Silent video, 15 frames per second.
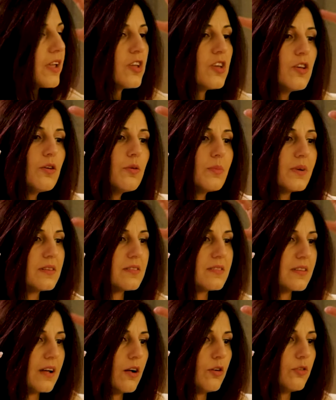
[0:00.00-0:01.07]
human
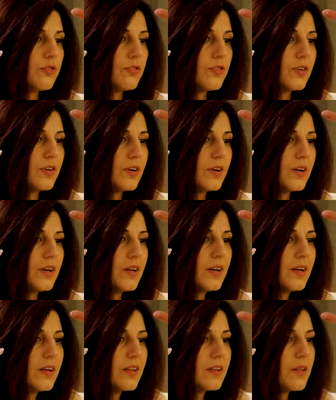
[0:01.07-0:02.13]
self,
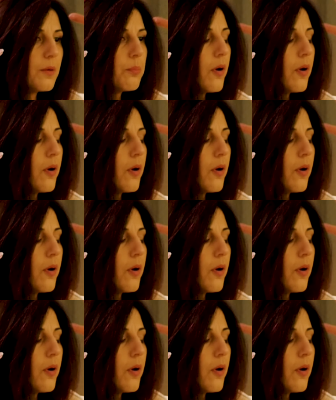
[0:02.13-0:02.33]
the